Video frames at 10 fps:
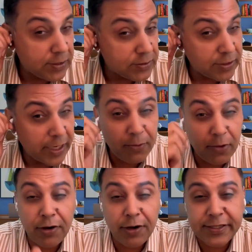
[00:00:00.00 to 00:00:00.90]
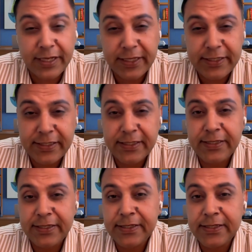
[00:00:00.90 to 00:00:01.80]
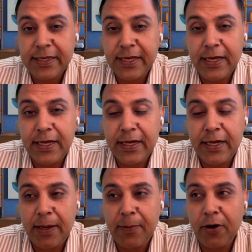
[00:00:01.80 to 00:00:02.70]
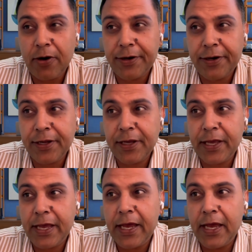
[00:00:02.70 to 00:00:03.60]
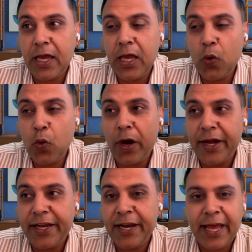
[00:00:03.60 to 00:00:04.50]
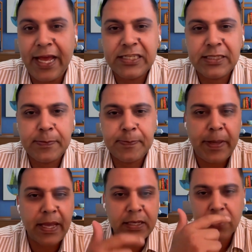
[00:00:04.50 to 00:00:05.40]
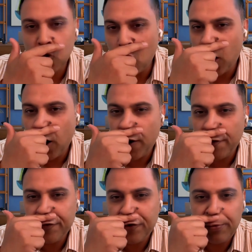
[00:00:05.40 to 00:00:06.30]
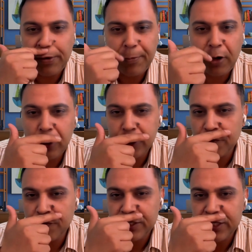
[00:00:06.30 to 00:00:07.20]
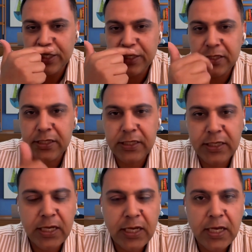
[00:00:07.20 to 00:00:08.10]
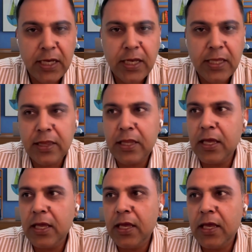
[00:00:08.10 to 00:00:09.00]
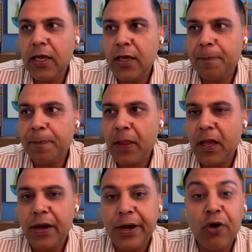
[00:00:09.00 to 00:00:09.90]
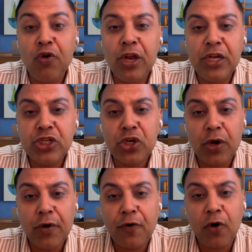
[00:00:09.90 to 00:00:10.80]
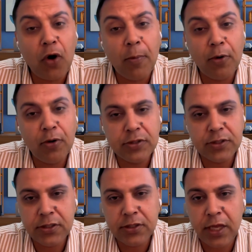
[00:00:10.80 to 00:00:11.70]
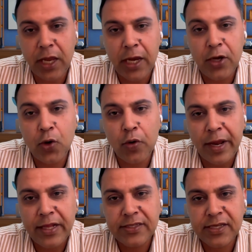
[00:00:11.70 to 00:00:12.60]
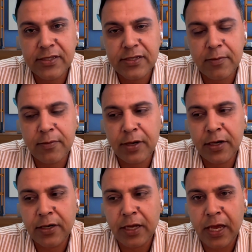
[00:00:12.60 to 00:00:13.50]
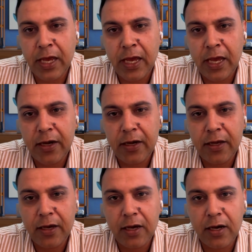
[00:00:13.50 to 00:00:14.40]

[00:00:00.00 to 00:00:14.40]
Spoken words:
So today I'm going to discuss about a vital aspect of human biology, which is the regulation of hormones, the endocrine system, right? And